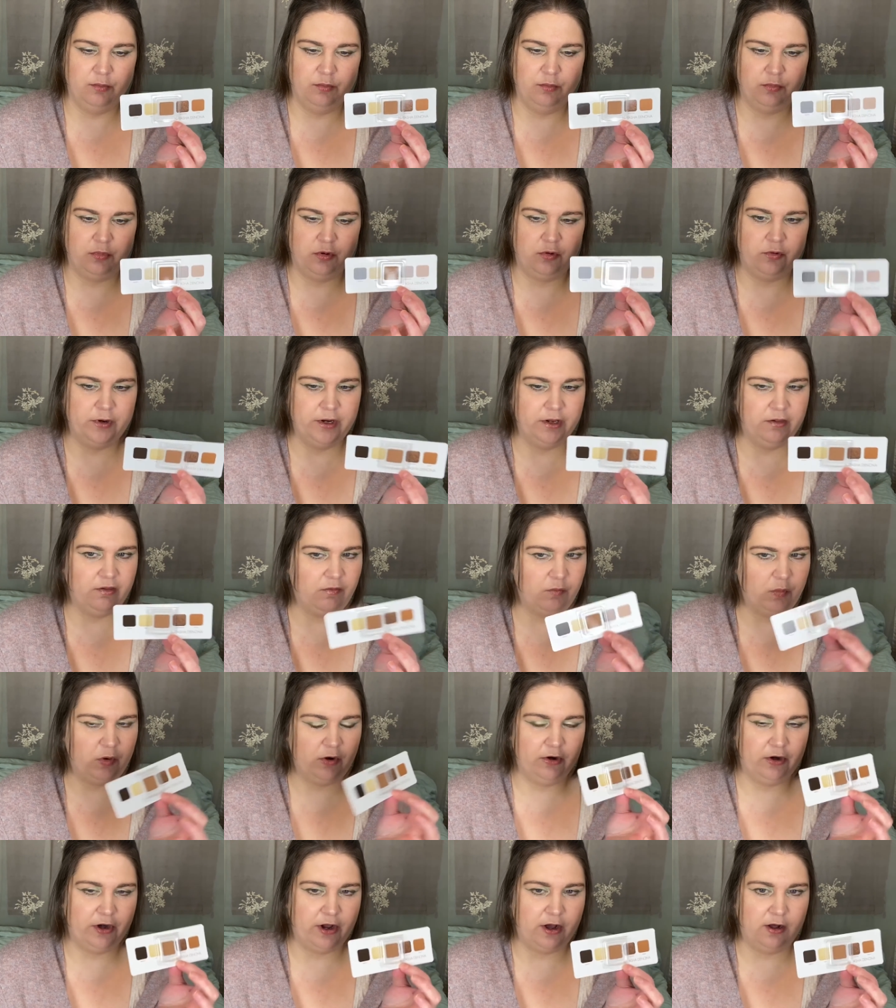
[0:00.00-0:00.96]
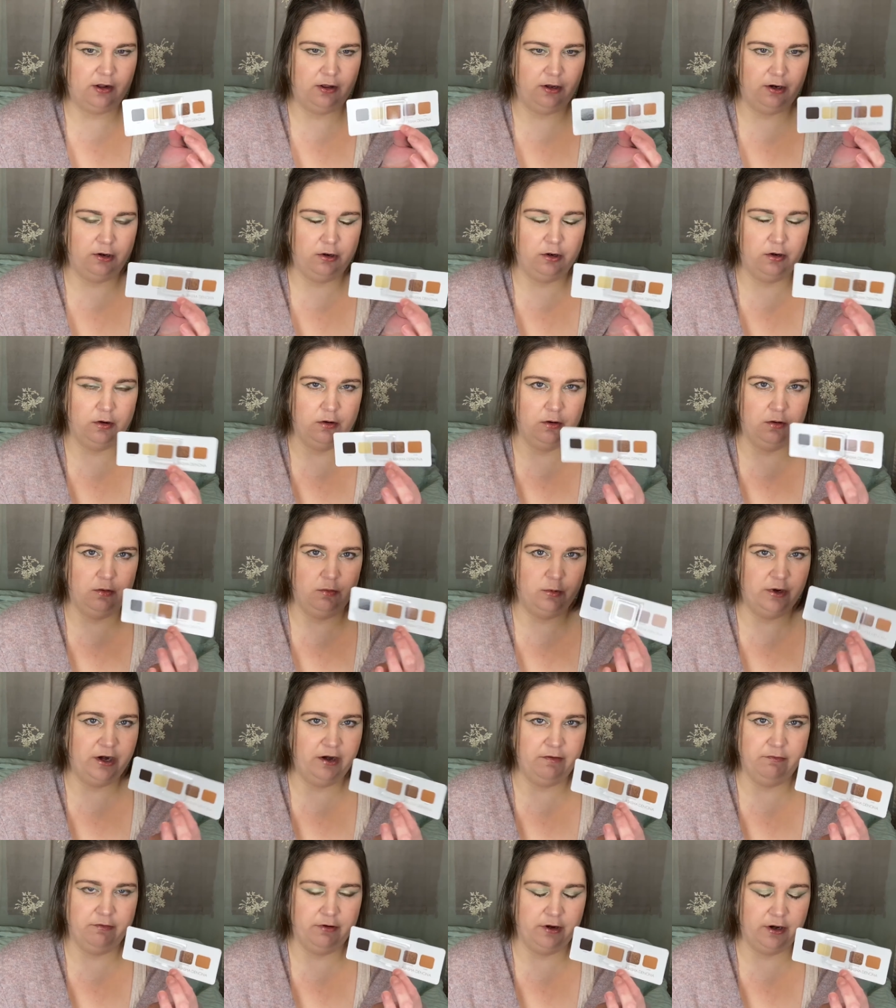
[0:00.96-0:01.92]
points per dollar,
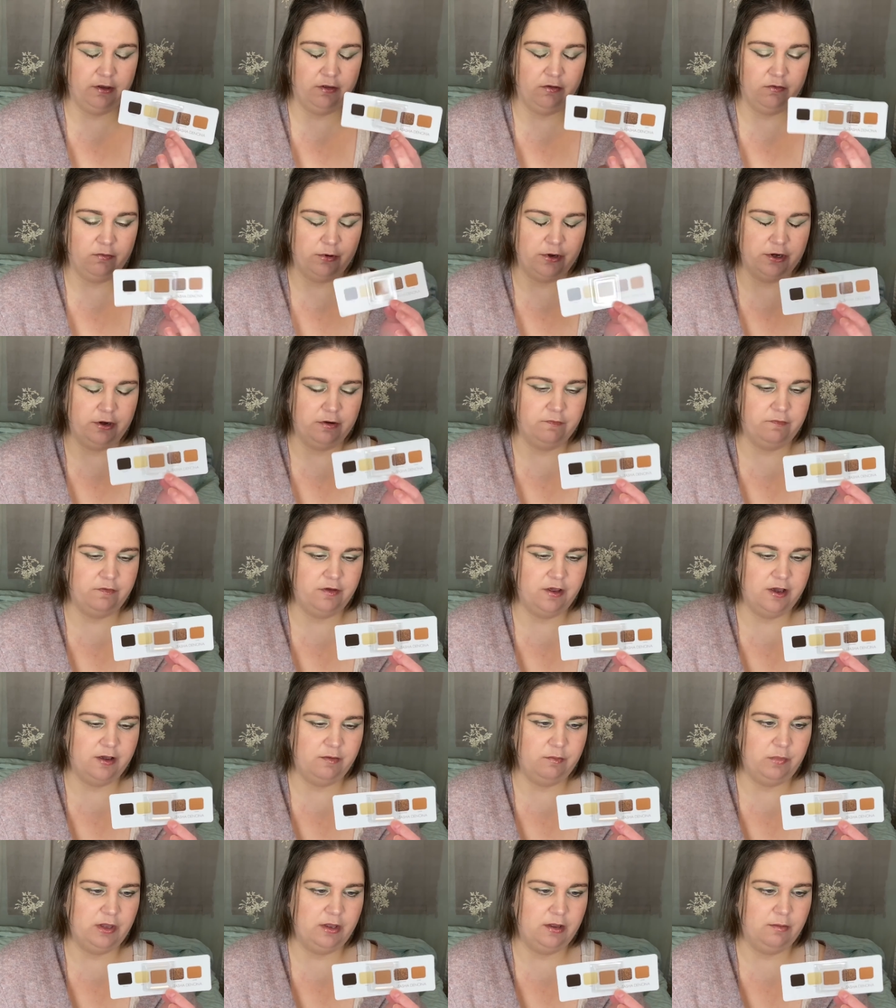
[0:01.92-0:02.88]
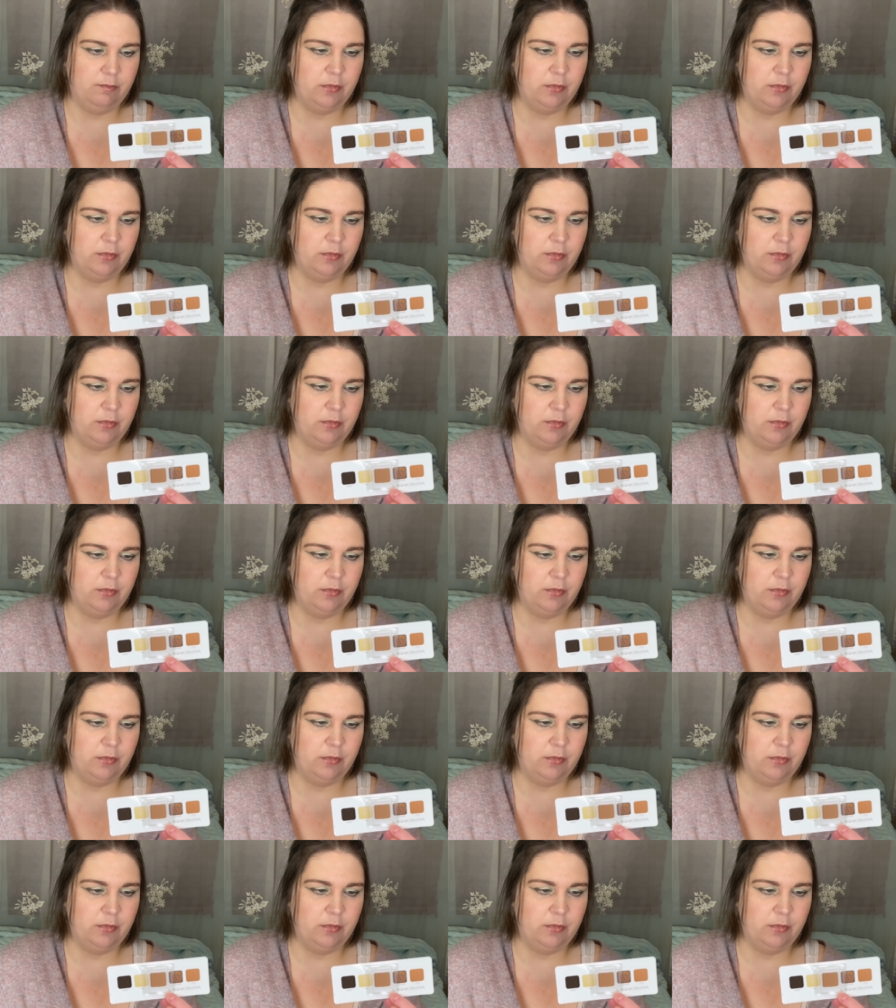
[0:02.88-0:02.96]
whatever it is when you're VIB,